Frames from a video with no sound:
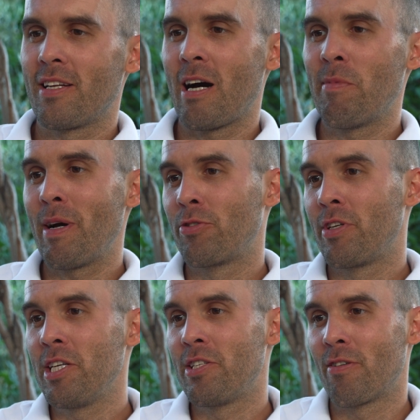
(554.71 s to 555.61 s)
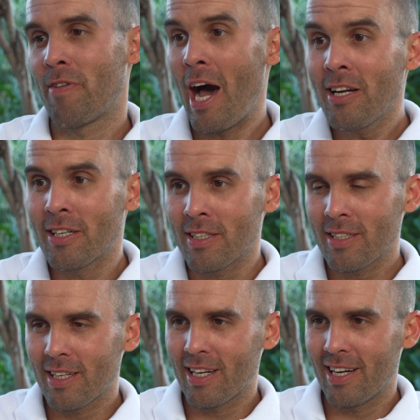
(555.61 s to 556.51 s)
coming back to the history of
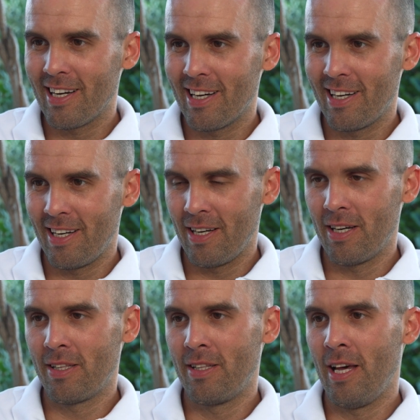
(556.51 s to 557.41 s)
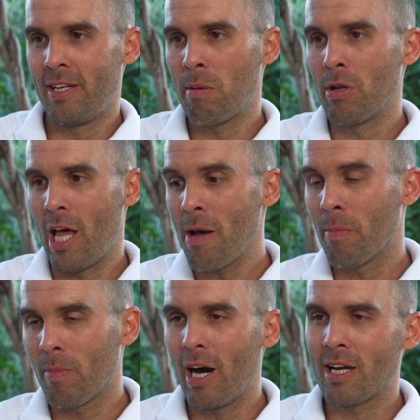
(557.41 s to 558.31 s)
icon, the double
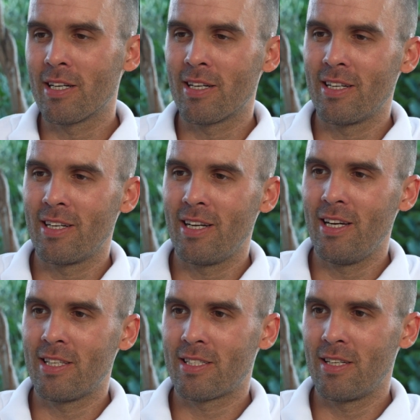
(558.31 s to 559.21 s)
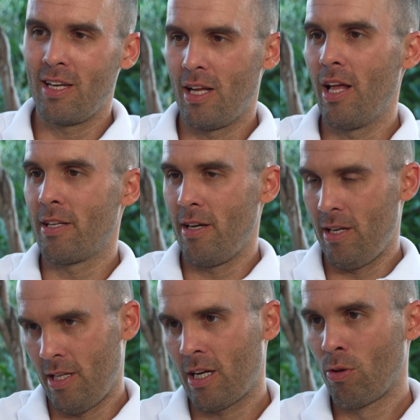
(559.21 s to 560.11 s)
M icon, it's
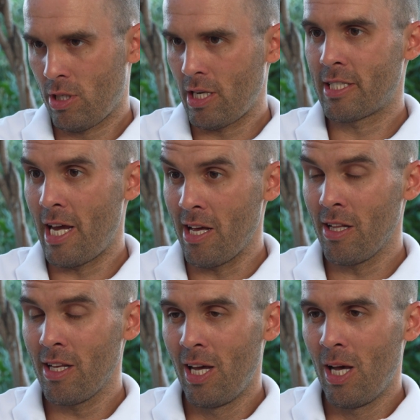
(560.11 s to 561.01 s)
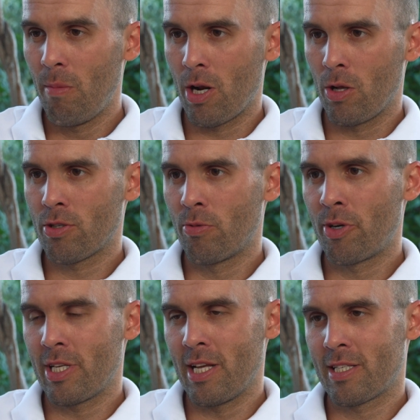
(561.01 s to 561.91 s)
like looks like a tail, but also
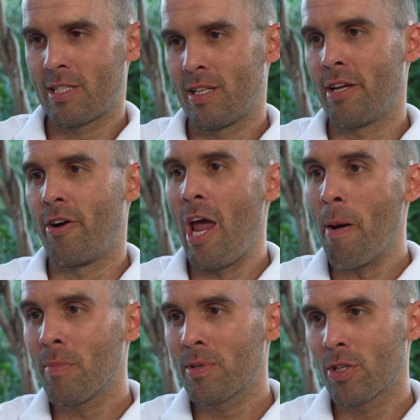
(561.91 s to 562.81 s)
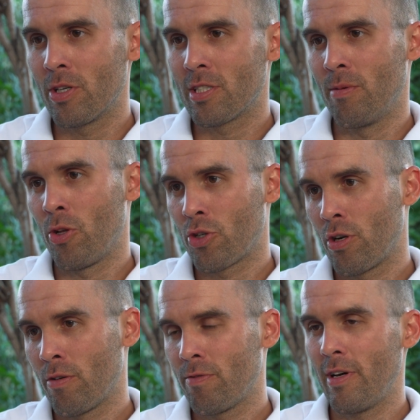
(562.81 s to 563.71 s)
represents letter M, so it's a
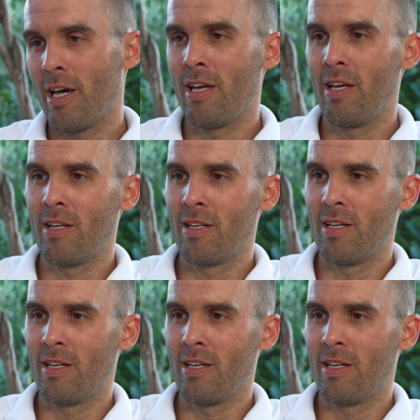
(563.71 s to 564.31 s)
Molchanov, and